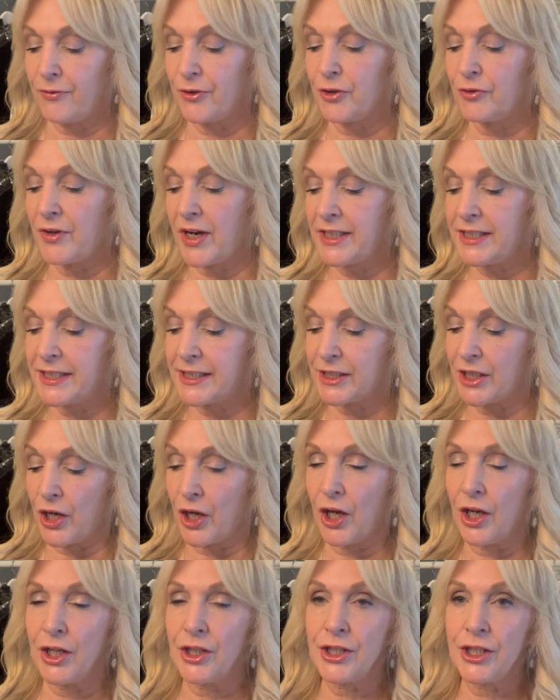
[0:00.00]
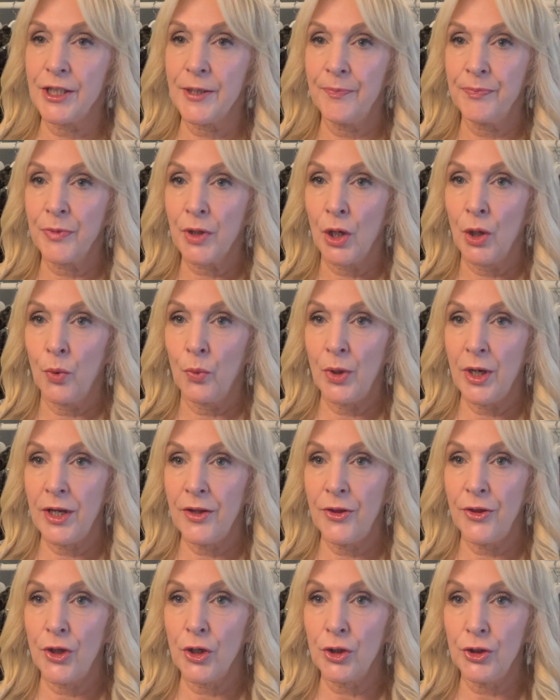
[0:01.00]
the red skirt
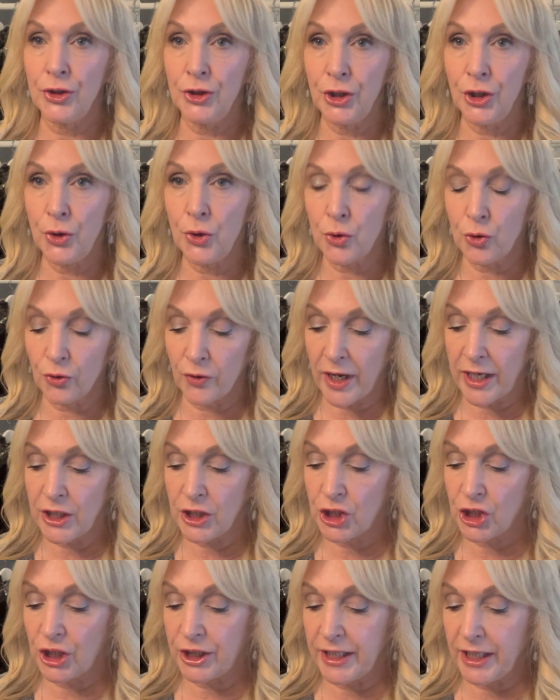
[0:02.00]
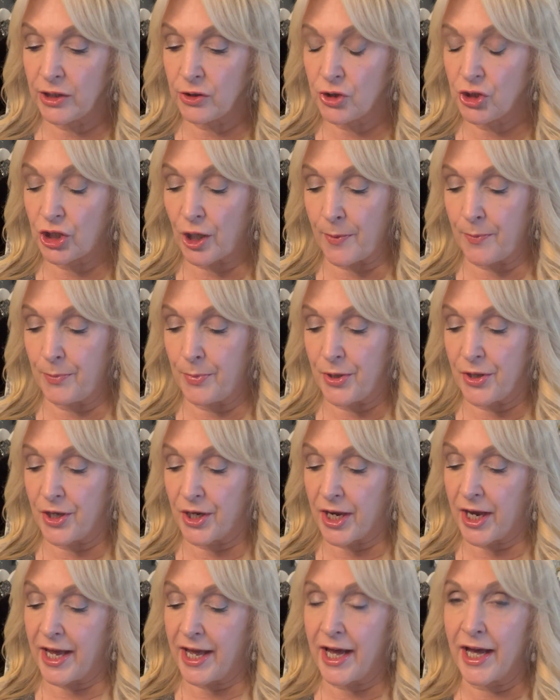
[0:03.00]
with the new grey chenille jumper that
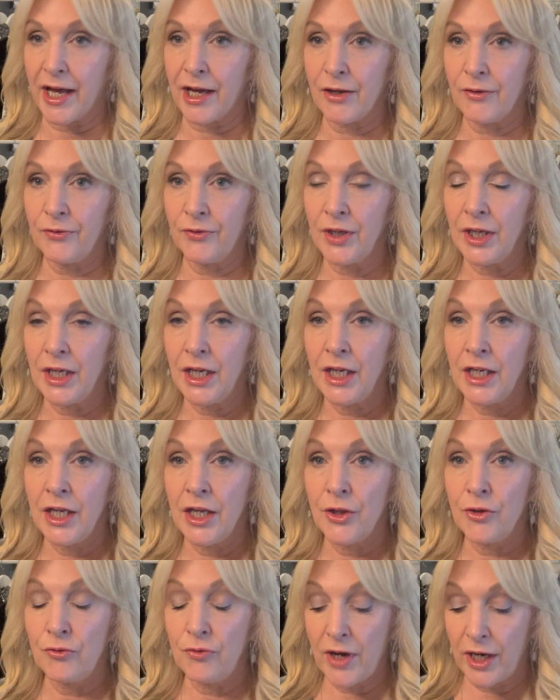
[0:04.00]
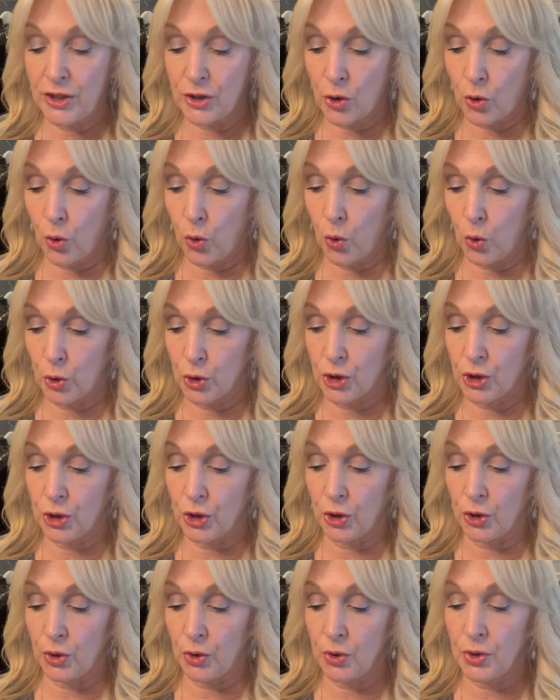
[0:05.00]
I have, red court
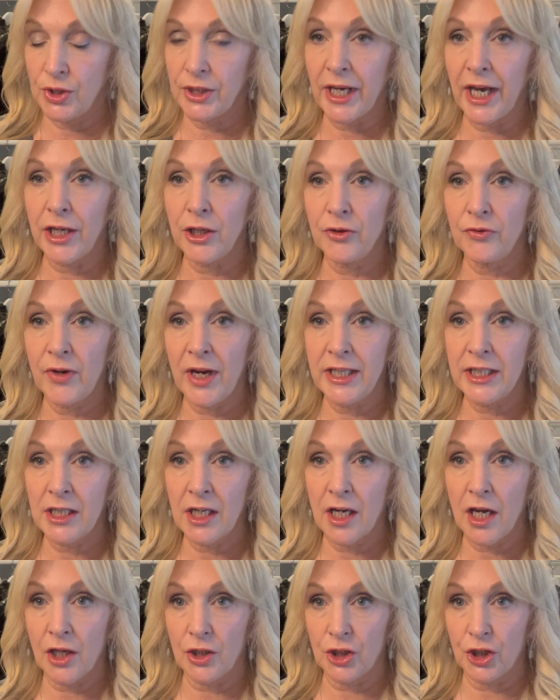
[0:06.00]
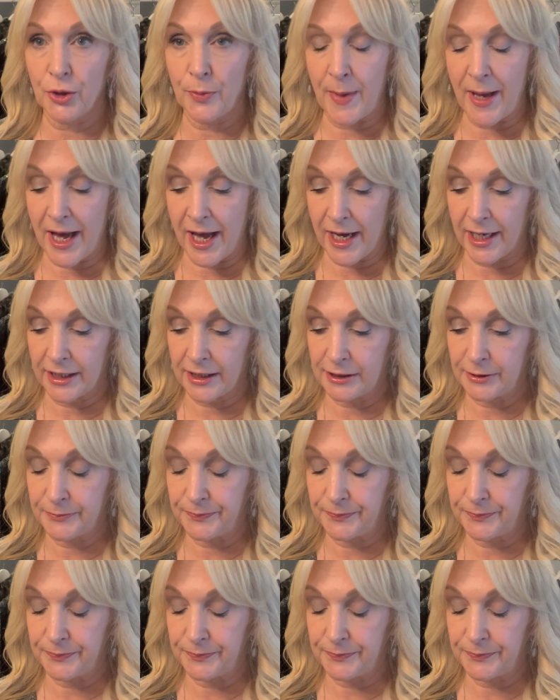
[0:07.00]
shoes and a red clutch bag.